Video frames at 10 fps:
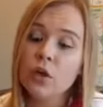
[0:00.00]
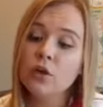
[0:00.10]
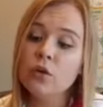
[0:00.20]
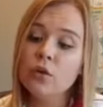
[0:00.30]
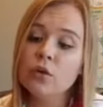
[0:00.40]

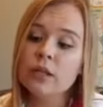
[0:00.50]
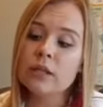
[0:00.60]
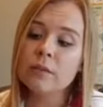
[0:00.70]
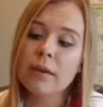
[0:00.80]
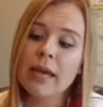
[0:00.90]
you
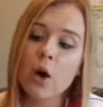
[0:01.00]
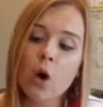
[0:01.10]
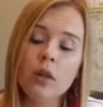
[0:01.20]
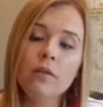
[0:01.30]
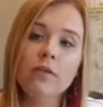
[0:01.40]
submit
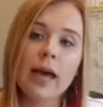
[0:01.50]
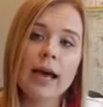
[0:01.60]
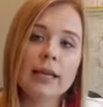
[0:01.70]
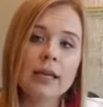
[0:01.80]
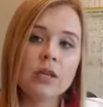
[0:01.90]
all of
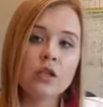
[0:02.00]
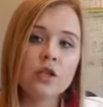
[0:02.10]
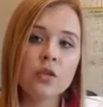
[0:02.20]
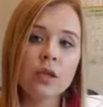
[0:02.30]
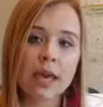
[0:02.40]
that
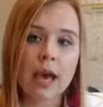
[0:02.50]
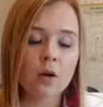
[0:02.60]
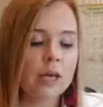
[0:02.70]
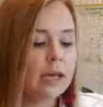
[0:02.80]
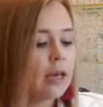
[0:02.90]
into the
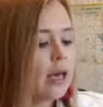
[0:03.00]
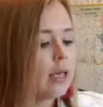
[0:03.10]
county.